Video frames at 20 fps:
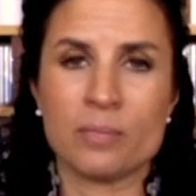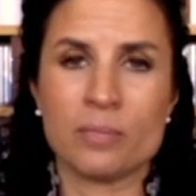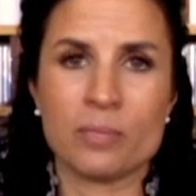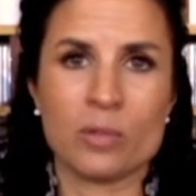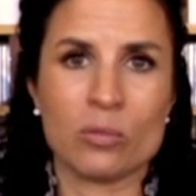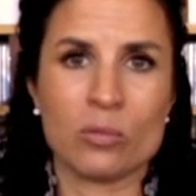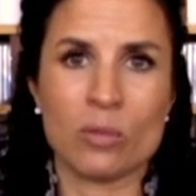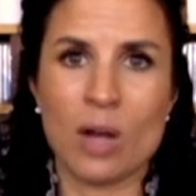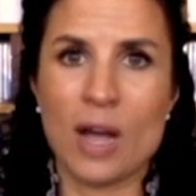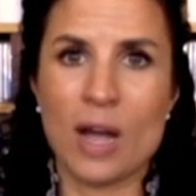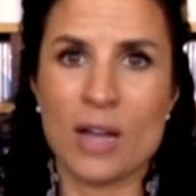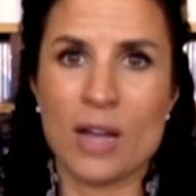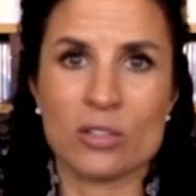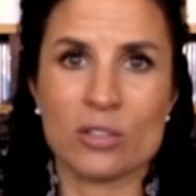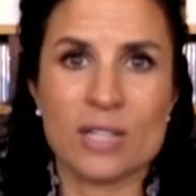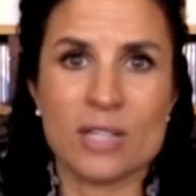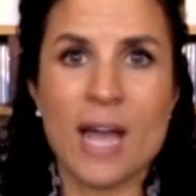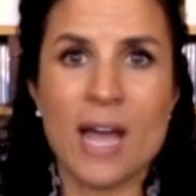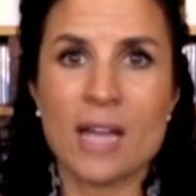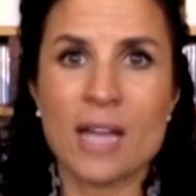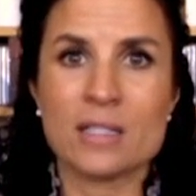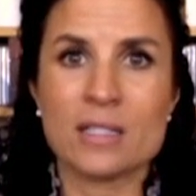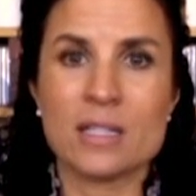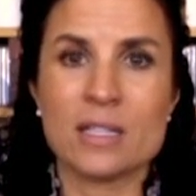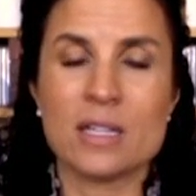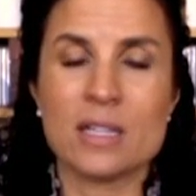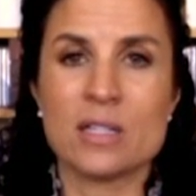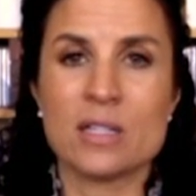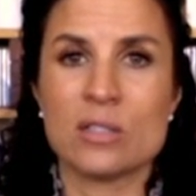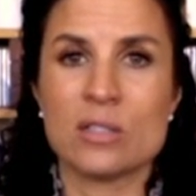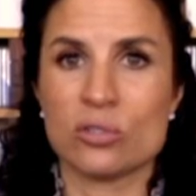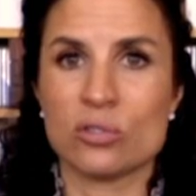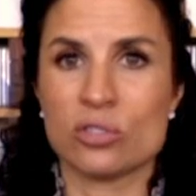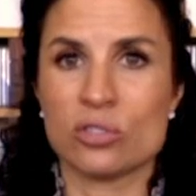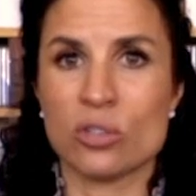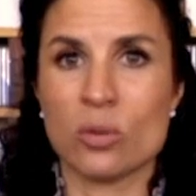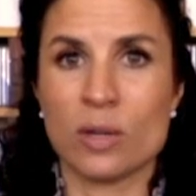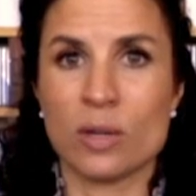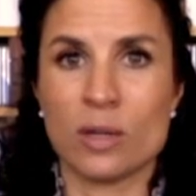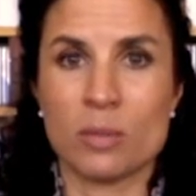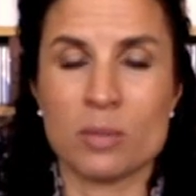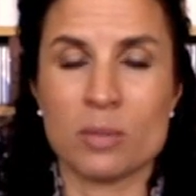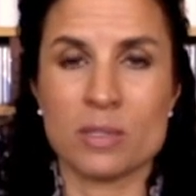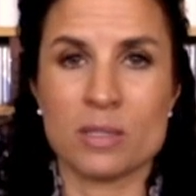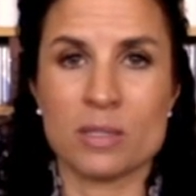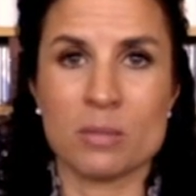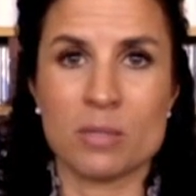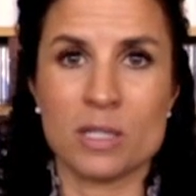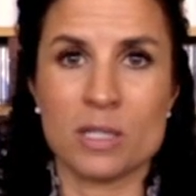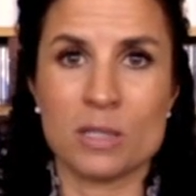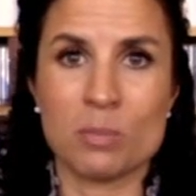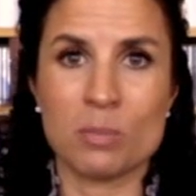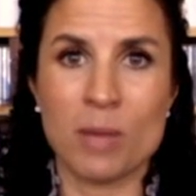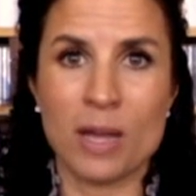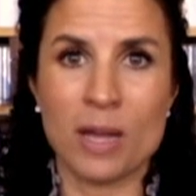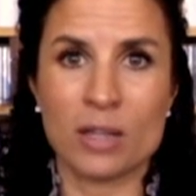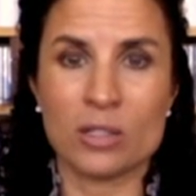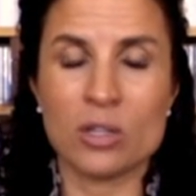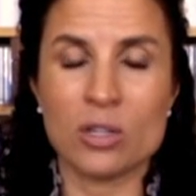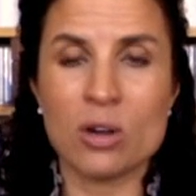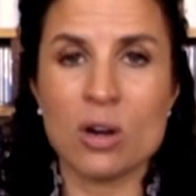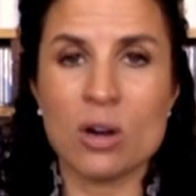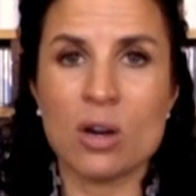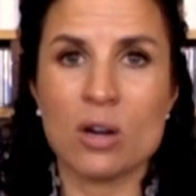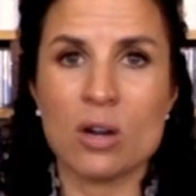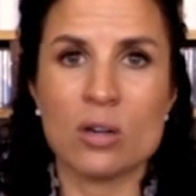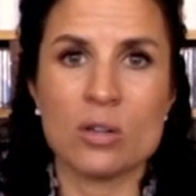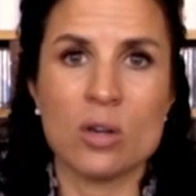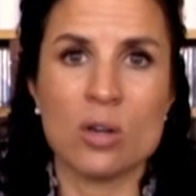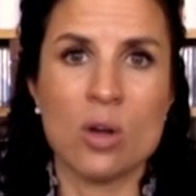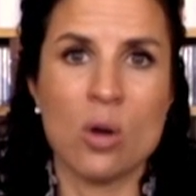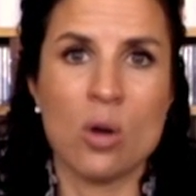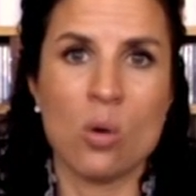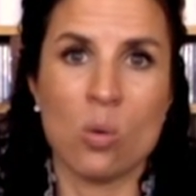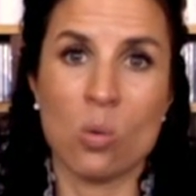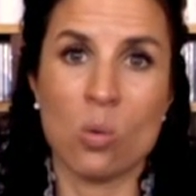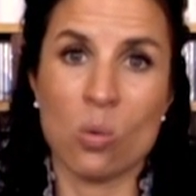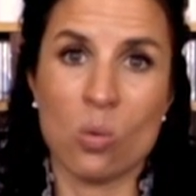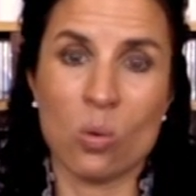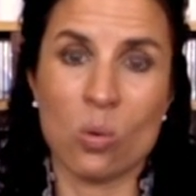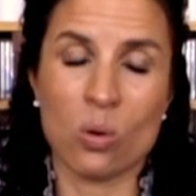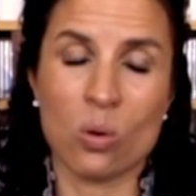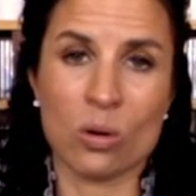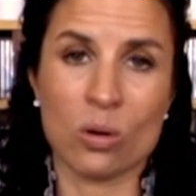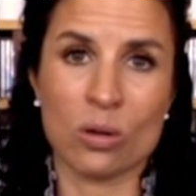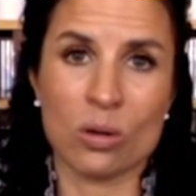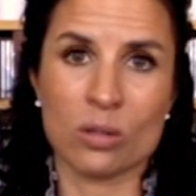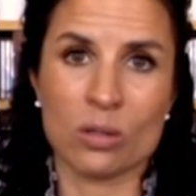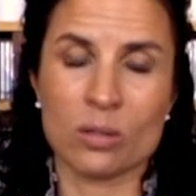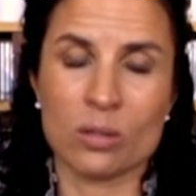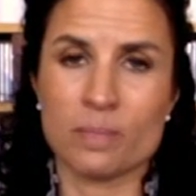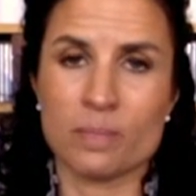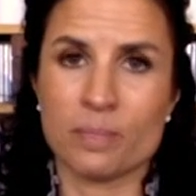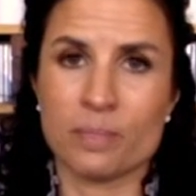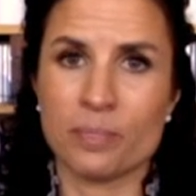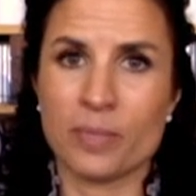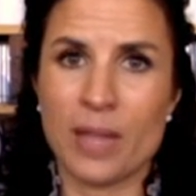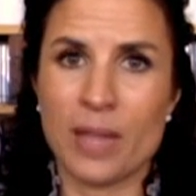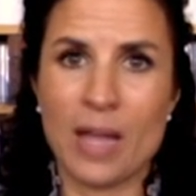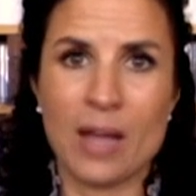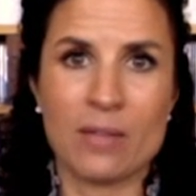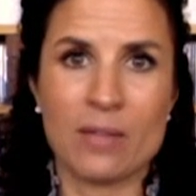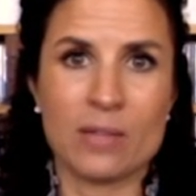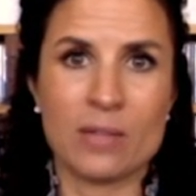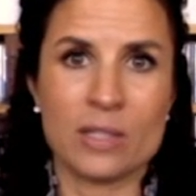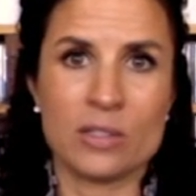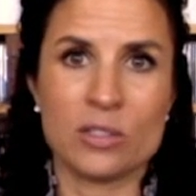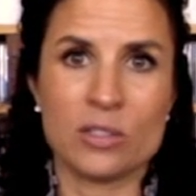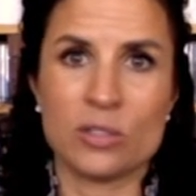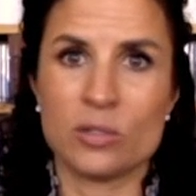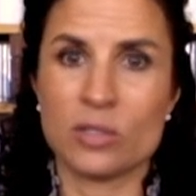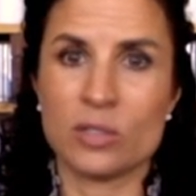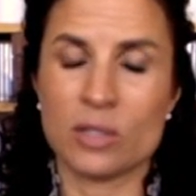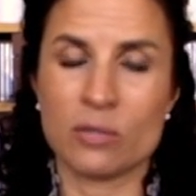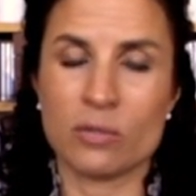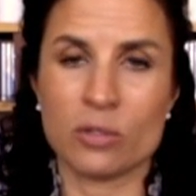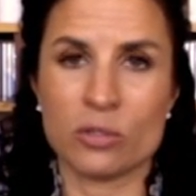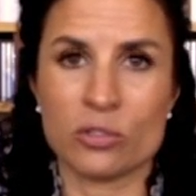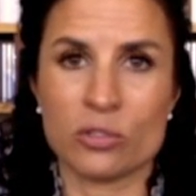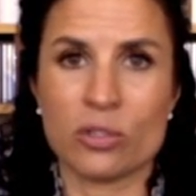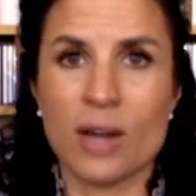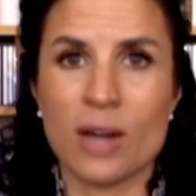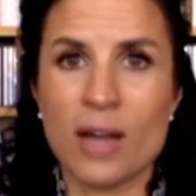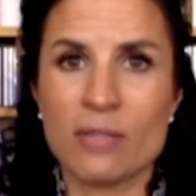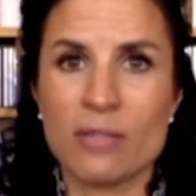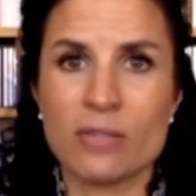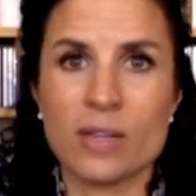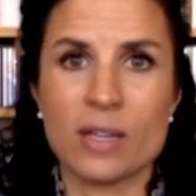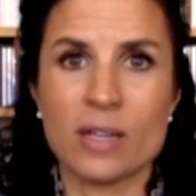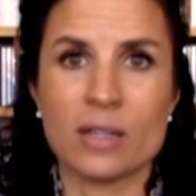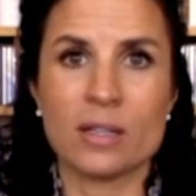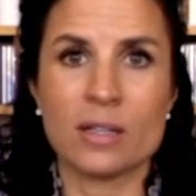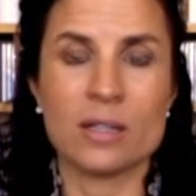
higher taxes or showing up in somebody's backyard or having to divert traffic.